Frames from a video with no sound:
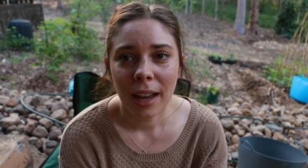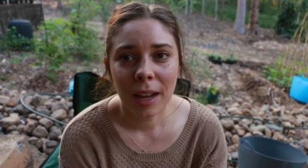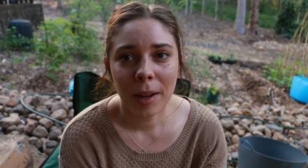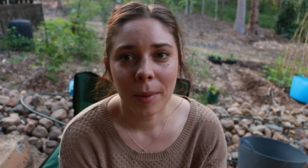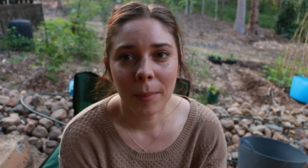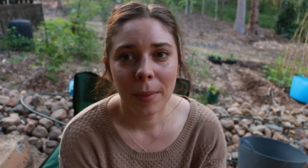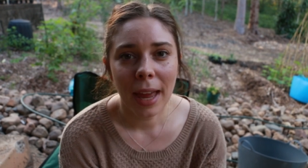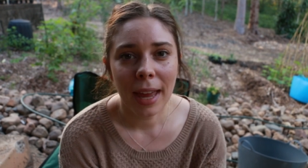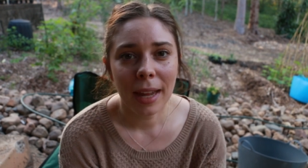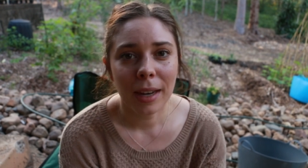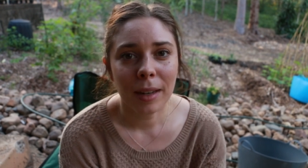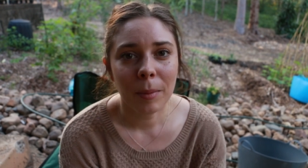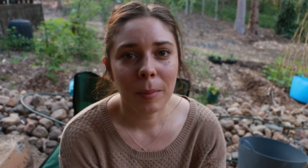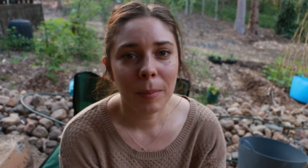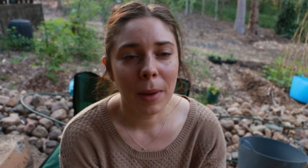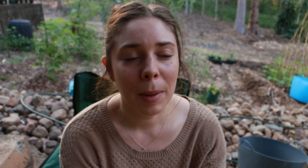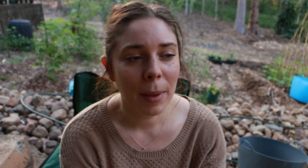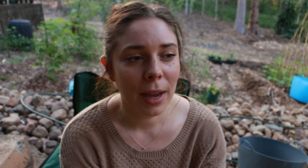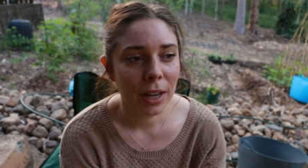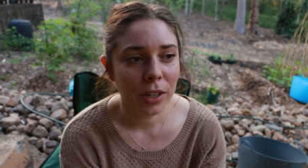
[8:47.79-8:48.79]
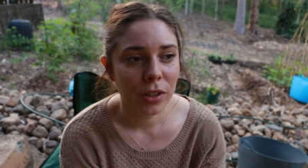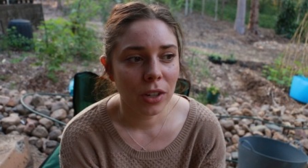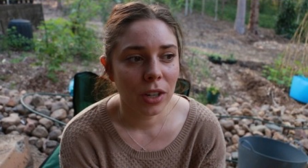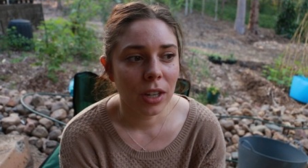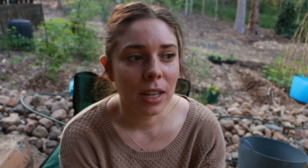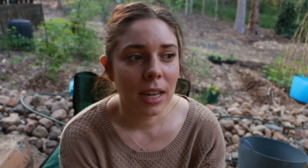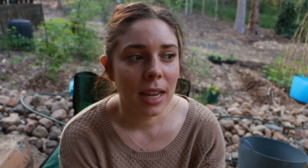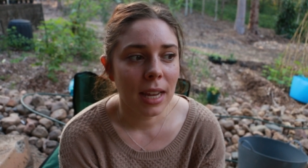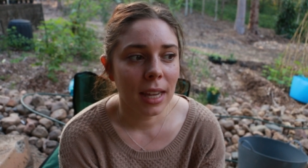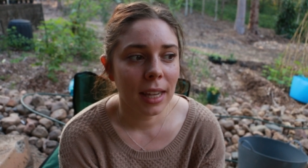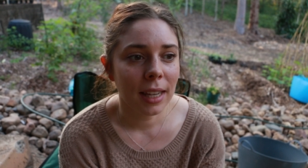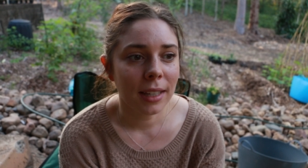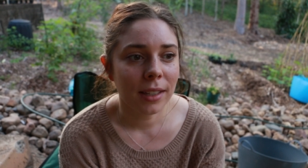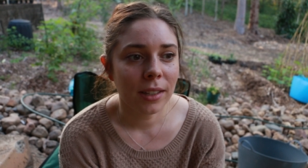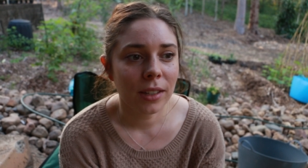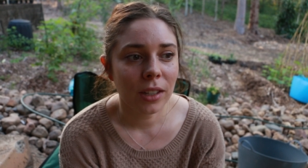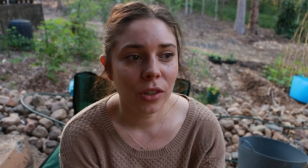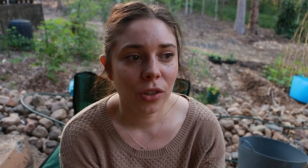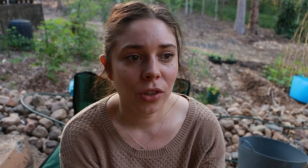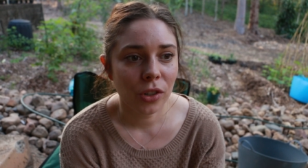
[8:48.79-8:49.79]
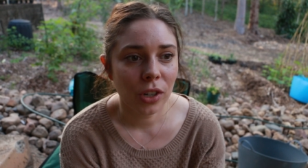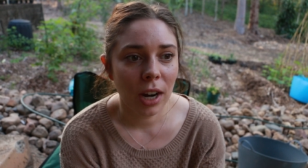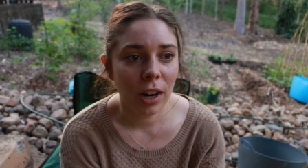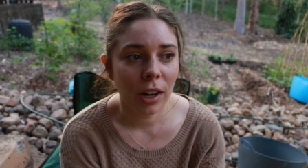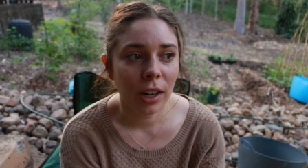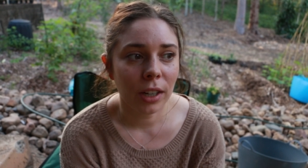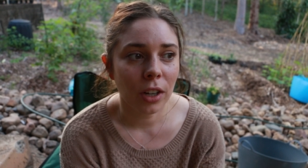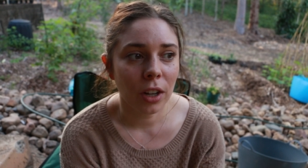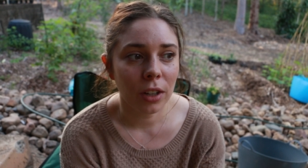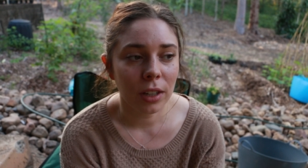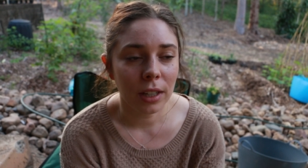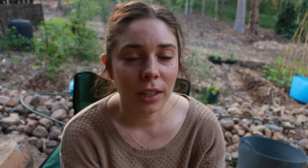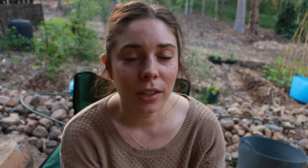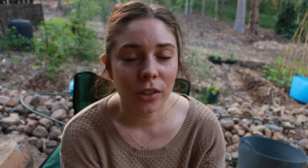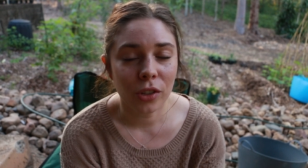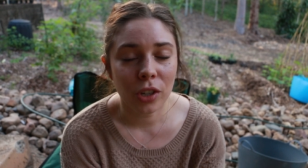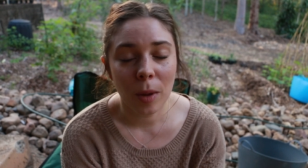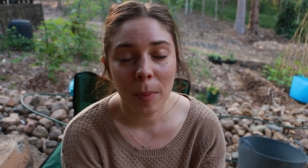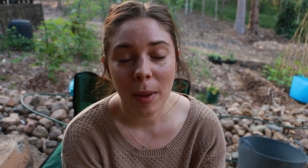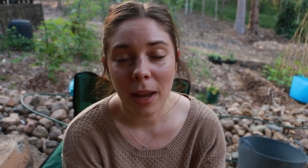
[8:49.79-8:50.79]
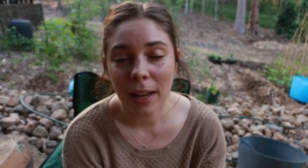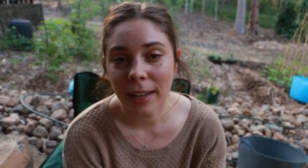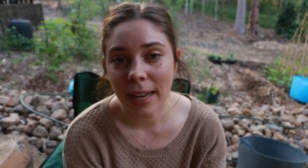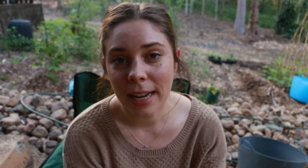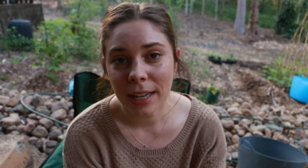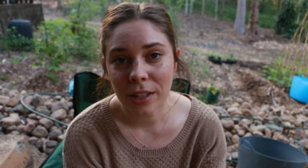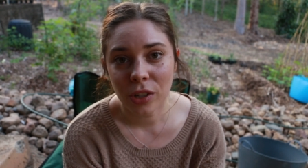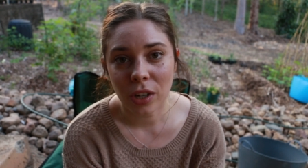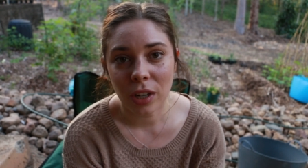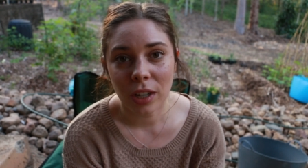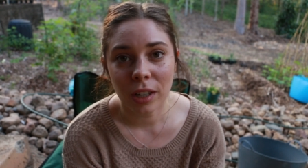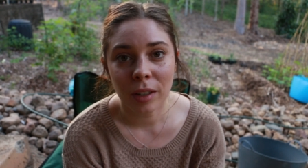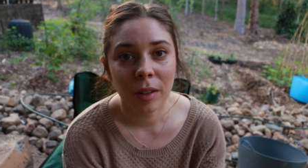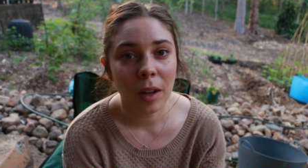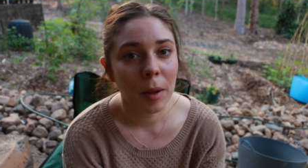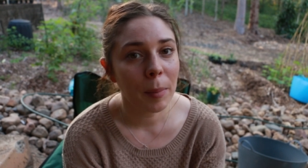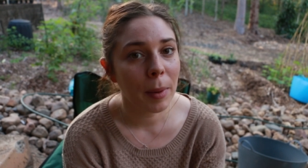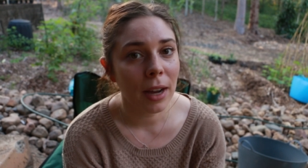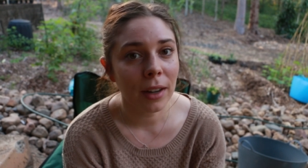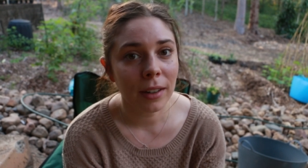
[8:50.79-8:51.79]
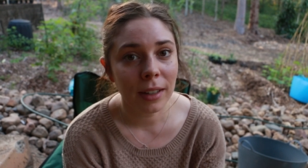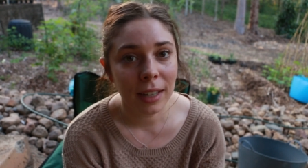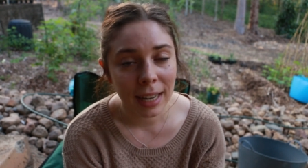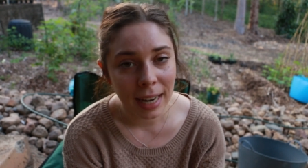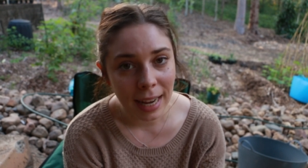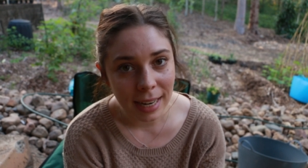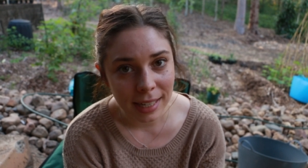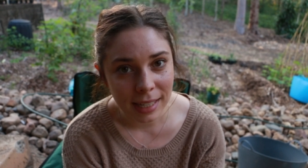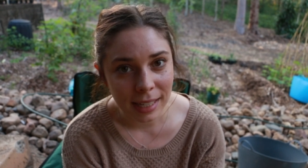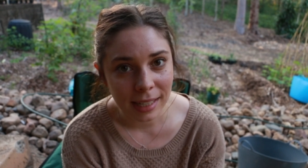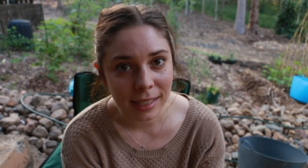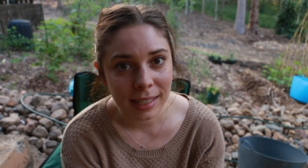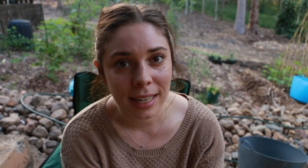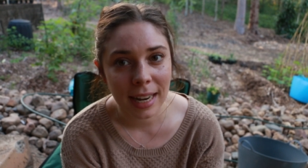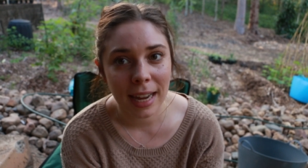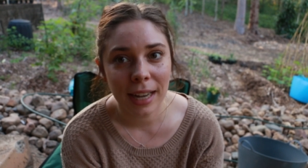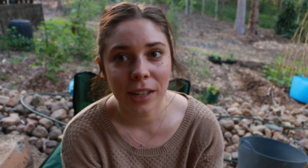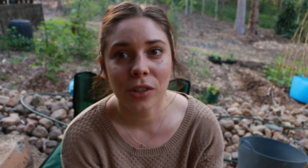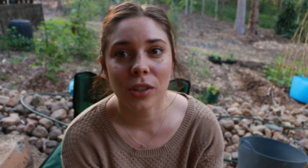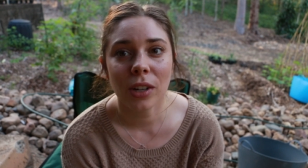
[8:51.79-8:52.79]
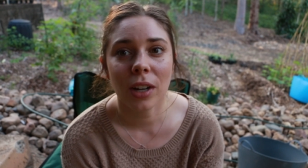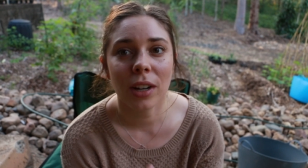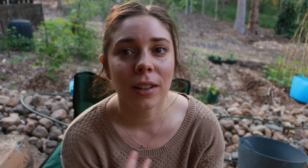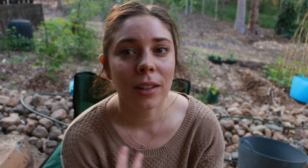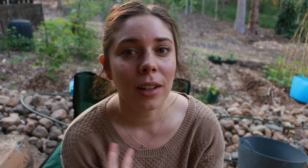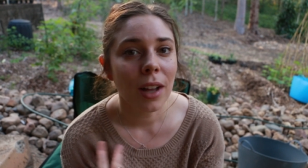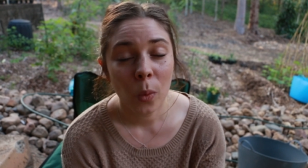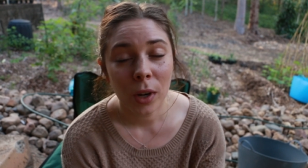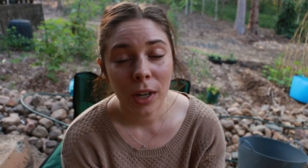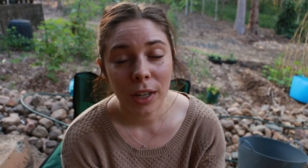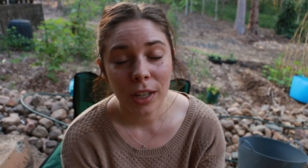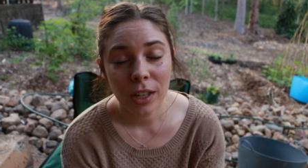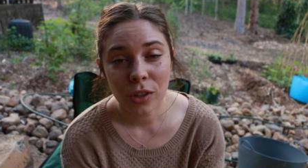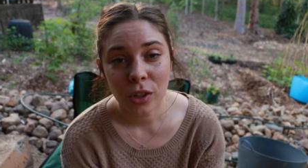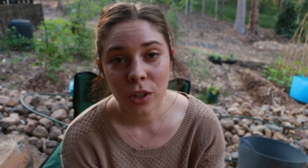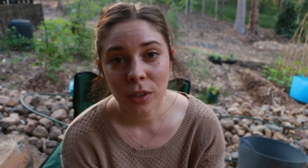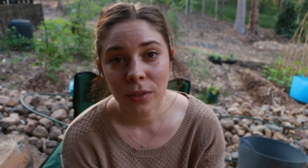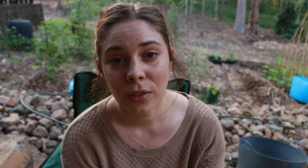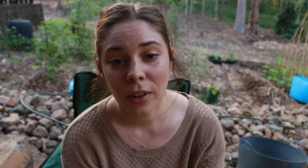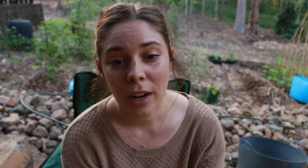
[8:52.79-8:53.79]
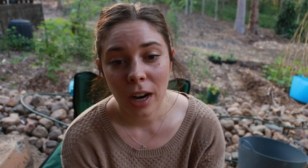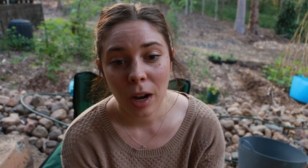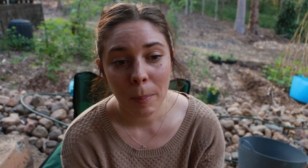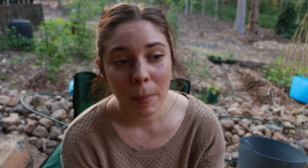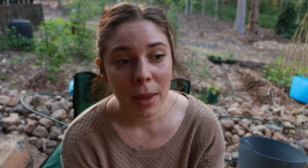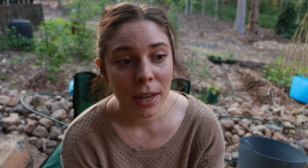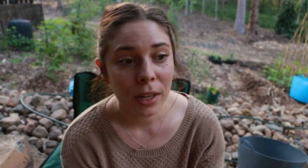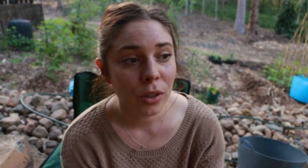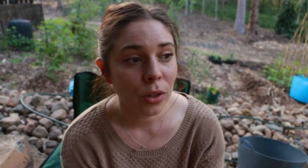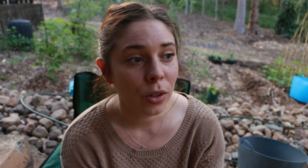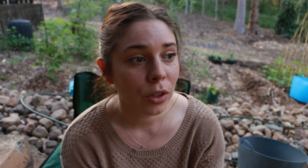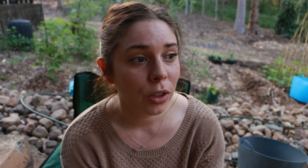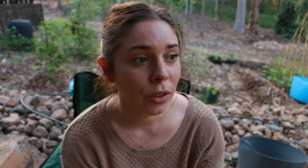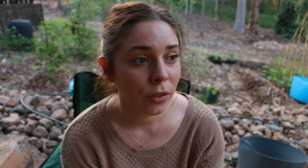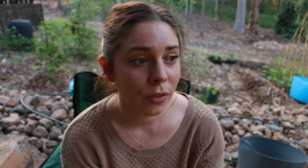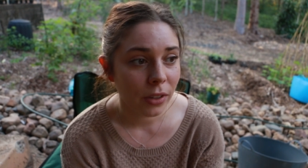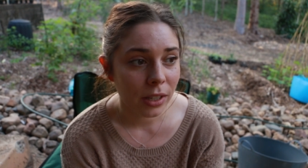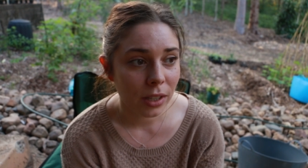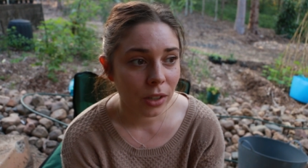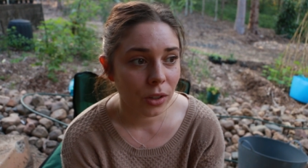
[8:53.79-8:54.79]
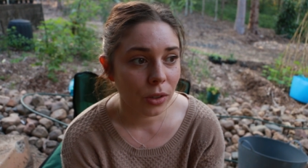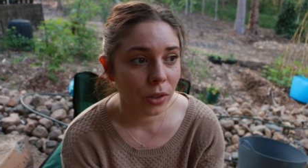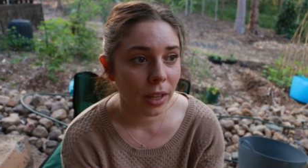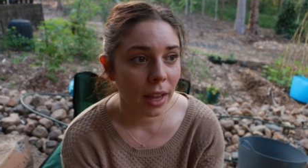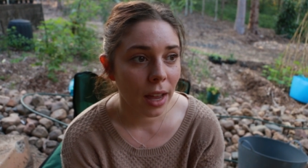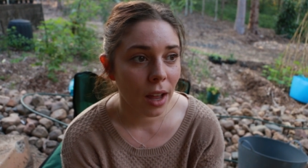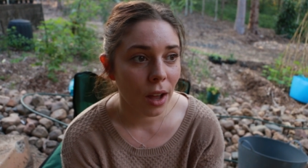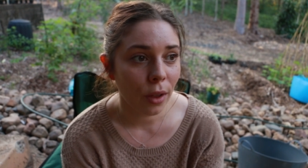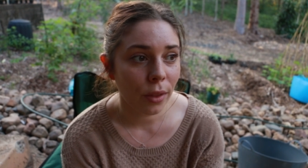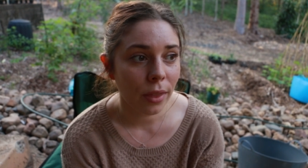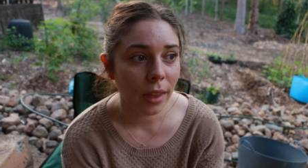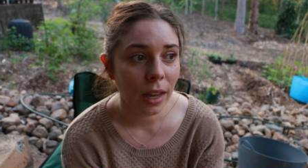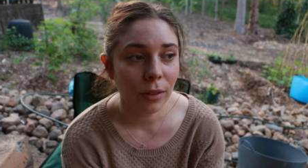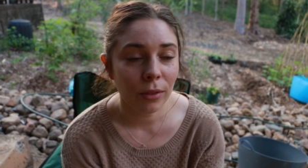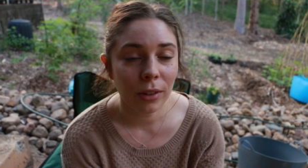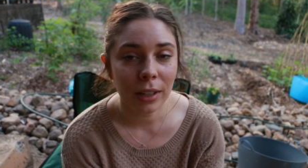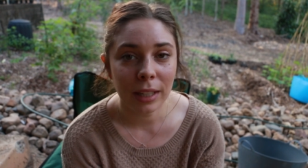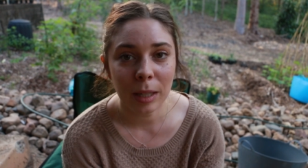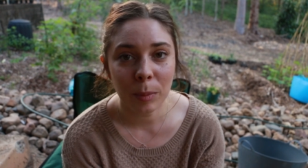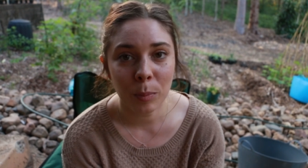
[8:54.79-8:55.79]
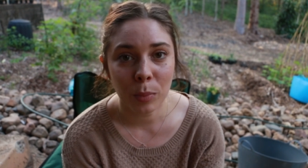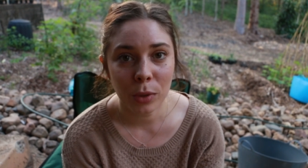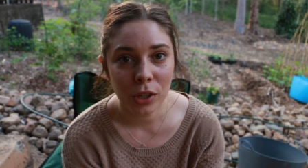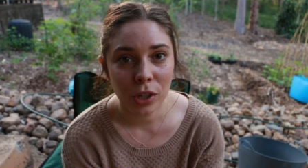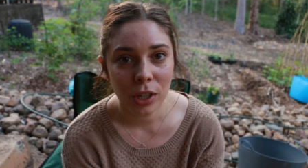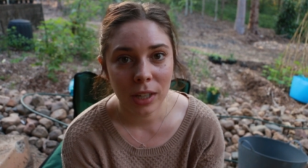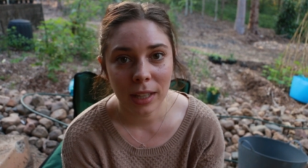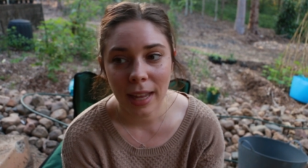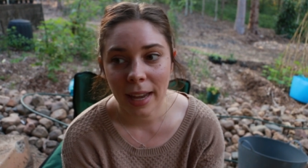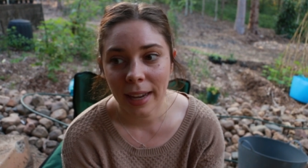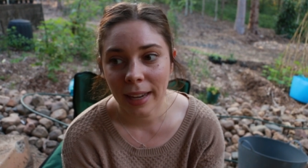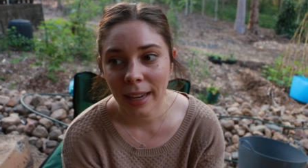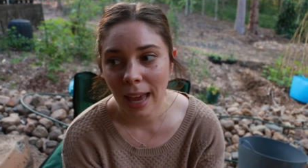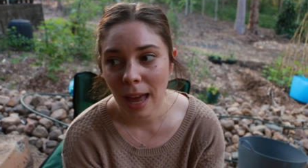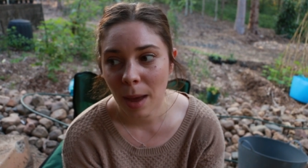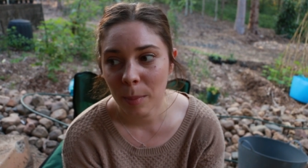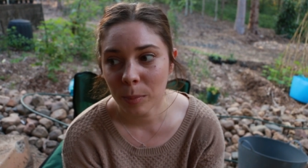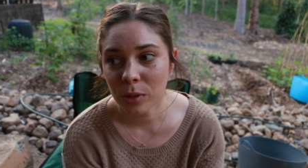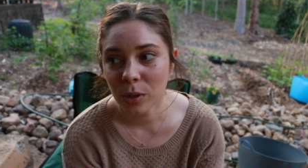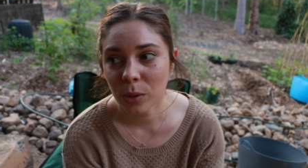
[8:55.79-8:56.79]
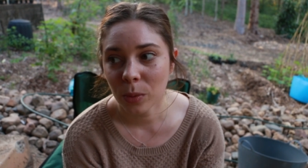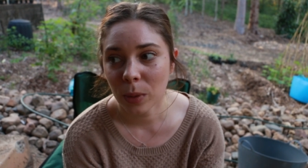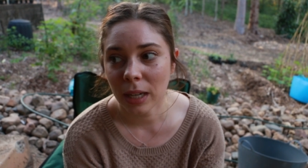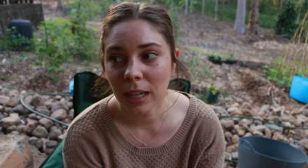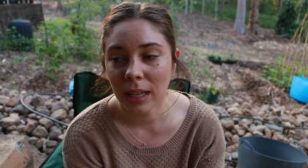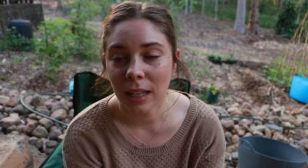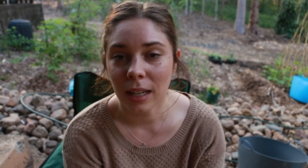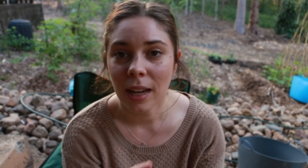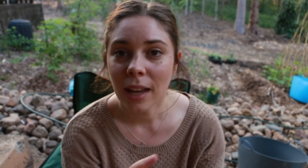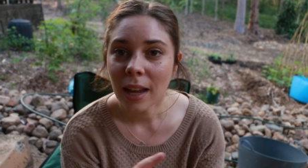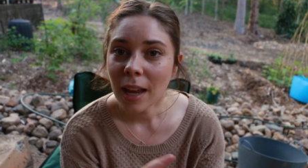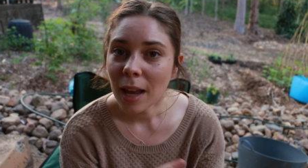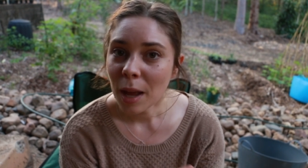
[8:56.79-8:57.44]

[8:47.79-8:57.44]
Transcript: Um, and my passion is sharing knowledge about nature, about connecting to nature, what it can do for our mental and physical health, and really bridging that gap between